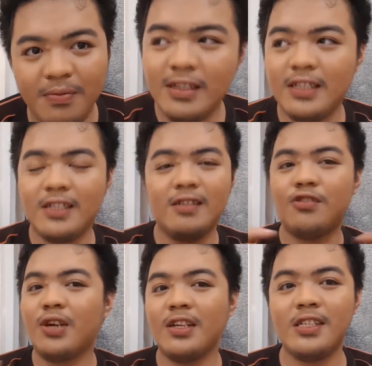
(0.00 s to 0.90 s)
Let's
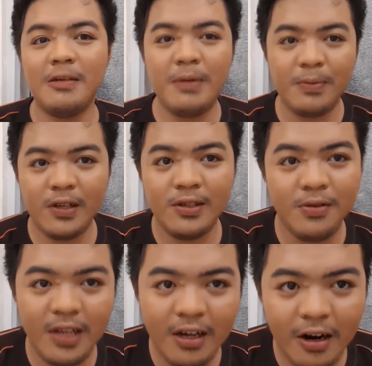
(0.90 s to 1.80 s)
try to see people as
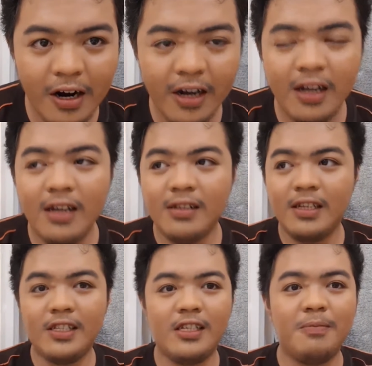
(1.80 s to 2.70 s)
who they are.
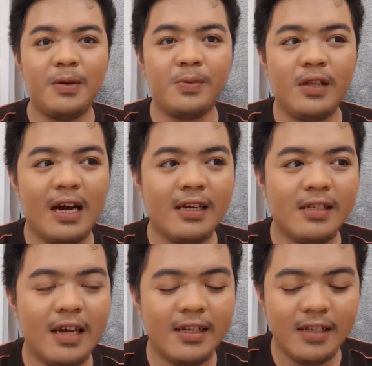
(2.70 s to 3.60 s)
Let's see people
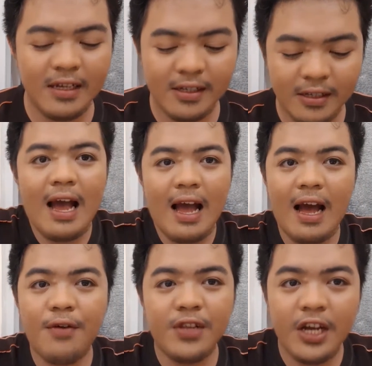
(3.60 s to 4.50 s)
as
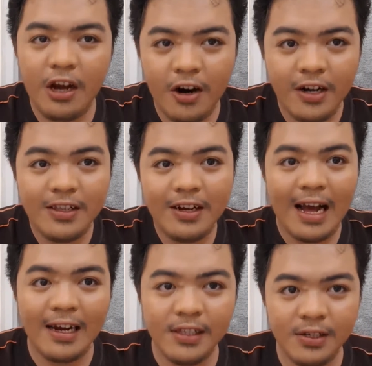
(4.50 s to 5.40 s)
how they are, their
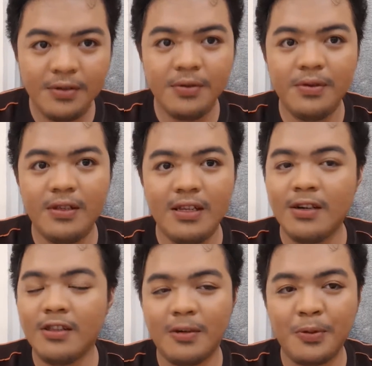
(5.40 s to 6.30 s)
attitude,
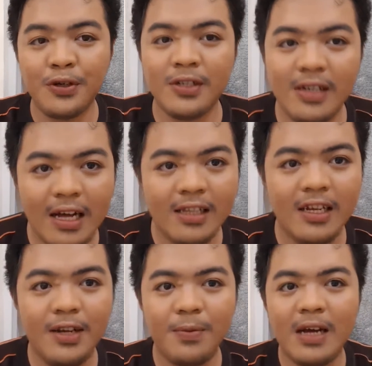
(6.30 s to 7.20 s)
their
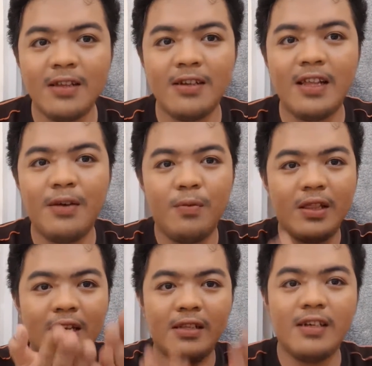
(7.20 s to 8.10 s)
personality, rather than
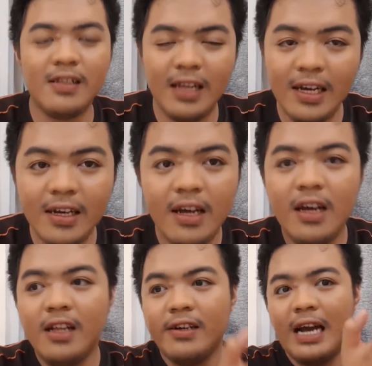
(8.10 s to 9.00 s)
what they look like,
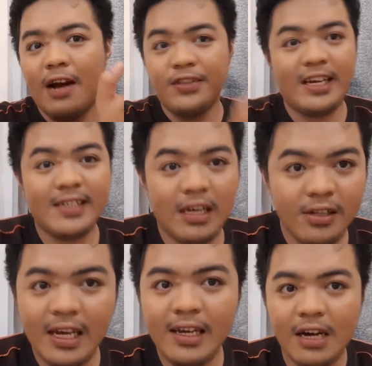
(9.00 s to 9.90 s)
how they sound
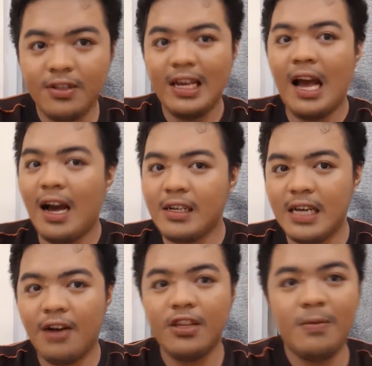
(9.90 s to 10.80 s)
like, how they act,
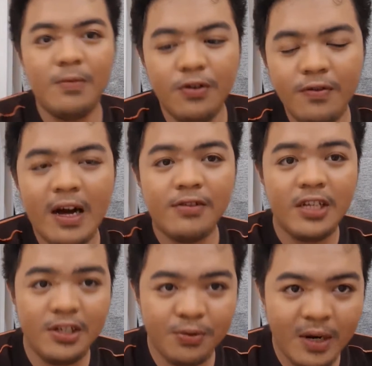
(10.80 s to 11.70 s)
how they move, how
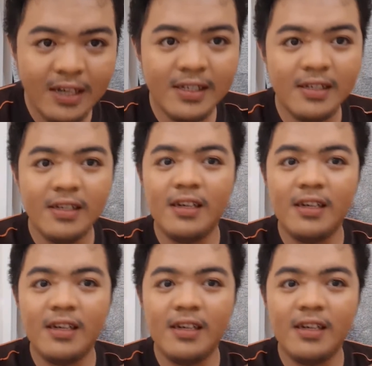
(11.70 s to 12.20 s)
they dress.